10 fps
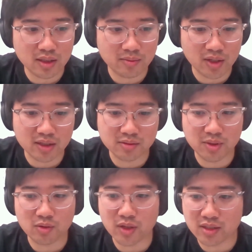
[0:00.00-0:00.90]
there has
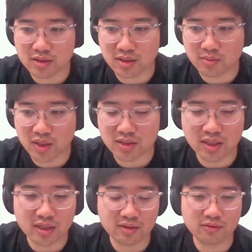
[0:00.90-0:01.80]
been quite some
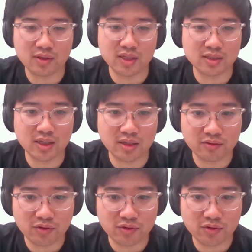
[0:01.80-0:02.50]
exciting